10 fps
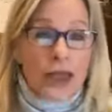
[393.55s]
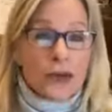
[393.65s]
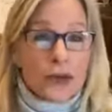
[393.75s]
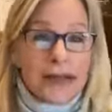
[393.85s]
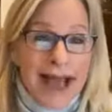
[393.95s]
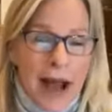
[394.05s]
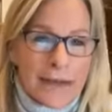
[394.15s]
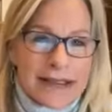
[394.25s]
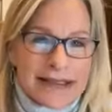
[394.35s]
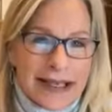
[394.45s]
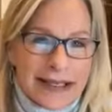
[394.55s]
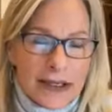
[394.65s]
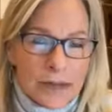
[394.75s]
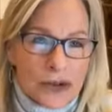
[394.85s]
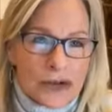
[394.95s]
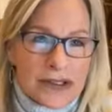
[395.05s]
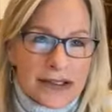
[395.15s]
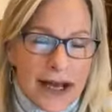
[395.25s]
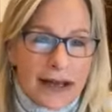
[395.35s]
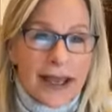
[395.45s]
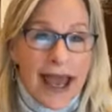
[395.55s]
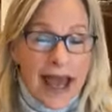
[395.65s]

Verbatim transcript: three habits that keep you stuck.